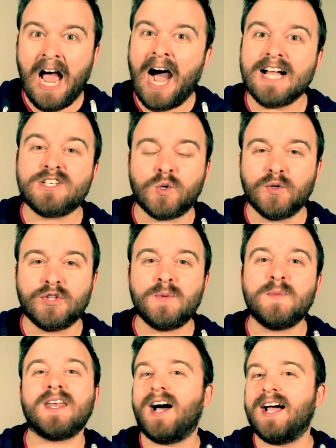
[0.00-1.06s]
I told
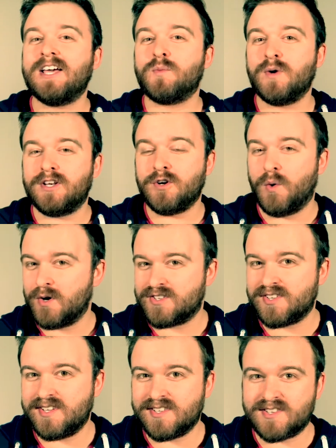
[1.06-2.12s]
them that I had ridden
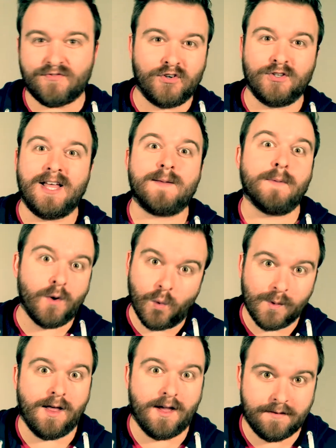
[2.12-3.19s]
horses for like my
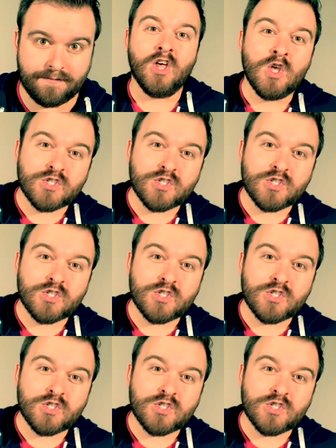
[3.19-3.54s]
whole life.